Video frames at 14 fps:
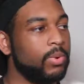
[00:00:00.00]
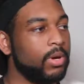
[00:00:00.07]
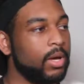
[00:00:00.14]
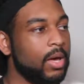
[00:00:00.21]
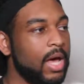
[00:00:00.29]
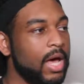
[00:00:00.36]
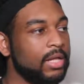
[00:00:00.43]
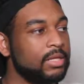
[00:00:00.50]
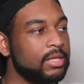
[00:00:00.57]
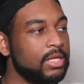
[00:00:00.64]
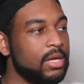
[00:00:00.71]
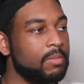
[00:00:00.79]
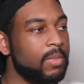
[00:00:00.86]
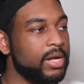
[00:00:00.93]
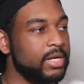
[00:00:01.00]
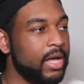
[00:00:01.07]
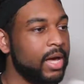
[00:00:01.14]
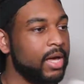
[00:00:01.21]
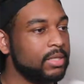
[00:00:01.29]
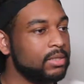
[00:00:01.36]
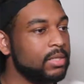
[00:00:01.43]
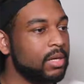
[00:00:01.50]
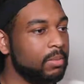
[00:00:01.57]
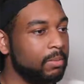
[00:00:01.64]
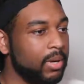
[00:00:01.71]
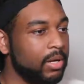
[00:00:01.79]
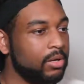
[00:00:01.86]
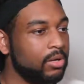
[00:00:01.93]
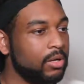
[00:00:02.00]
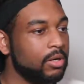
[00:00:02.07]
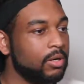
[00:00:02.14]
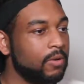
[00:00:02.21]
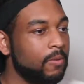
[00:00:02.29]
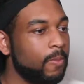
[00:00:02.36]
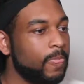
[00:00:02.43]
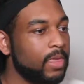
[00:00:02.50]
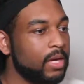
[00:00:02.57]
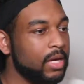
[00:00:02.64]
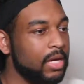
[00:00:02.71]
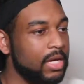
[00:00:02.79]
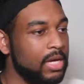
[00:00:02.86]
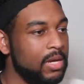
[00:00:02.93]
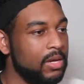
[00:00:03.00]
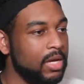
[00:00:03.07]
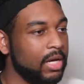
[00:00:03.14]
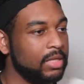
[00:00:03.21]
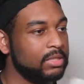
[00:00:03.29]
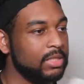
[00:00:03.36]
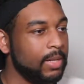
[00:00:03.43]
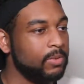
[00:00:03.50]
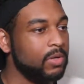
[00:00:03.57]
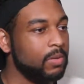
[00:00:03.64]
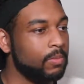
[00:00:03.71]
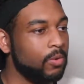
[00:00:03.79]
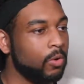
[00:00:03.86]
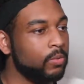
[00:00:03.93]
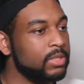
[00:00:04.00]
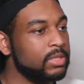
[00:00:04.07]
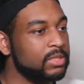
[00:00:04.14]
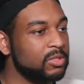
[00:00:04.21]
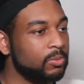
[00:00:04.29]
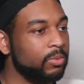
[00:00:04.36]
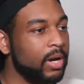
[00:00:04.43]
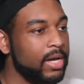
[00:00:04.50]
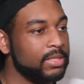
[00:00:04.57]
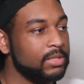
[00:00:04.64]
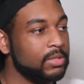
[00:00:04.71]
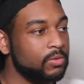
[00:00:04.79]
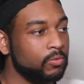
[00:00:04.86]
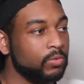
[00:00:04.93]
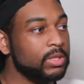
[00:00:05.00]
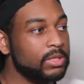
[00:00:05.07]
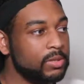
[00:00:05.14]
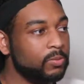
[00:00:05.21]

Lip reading: But I think my dad took it better. He accepted it more, which is surprising, really